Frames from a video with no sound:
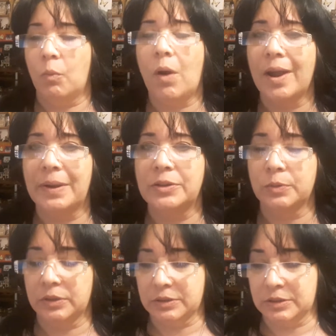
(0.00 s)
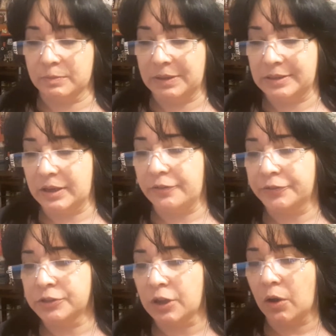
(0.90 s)
why am I doing this to
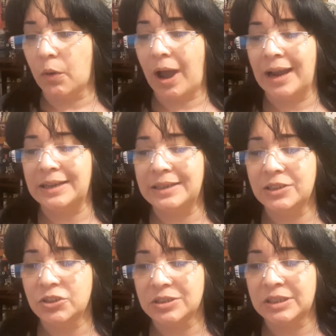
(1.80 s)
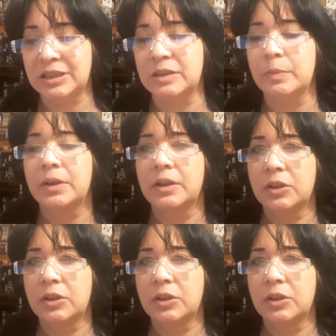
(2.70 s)
myself? So I need to just keep